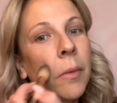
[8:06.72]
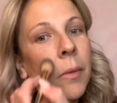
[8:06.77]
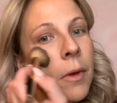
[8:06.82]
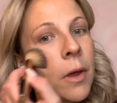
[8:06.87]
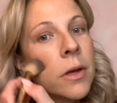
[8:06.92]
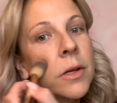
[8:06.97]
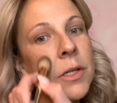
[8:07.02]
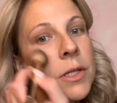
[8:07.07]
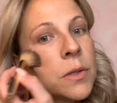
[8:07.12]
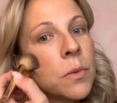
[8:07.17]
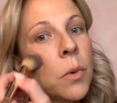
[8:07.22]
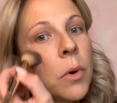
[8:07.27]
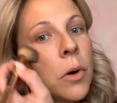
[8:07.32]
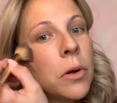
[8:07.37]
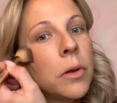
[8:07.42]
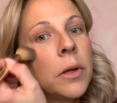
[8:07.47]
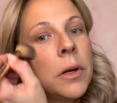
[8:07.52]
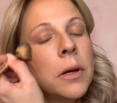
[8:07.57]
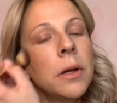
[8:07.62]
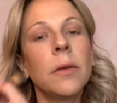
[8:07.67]

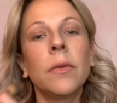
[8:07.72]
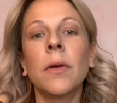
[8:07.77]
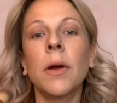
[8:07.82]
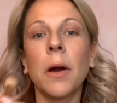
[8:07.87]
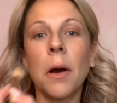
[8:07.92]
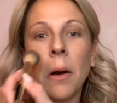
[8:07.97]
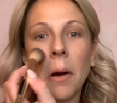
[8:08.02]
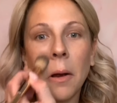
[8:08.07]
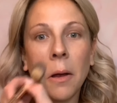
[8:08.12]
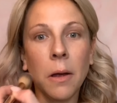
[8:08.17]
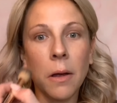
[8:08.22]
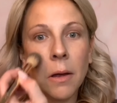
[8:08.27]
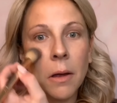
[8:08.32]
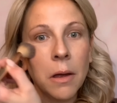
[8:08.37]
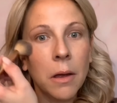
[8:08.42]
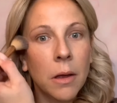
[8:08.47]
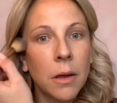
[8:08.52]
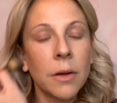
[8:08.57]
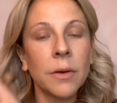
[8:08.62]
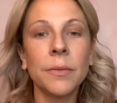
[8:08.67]
swirl it in there.
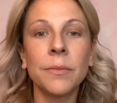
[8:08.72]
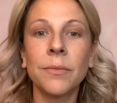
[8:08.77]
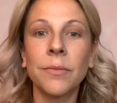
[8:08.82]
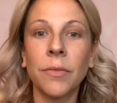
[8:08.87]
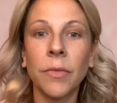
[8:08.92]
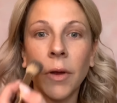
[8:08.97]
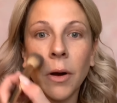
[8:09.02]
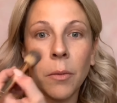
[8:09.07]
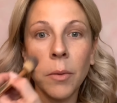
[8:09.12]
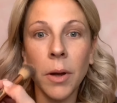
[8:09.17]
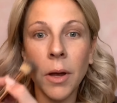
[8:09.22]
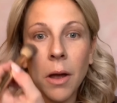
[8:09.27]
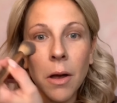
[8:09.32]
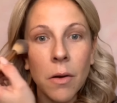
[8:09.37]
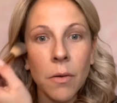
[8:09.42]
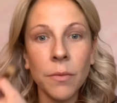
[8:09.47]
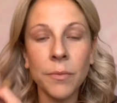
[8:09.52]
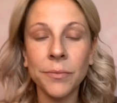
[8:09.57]
There we go.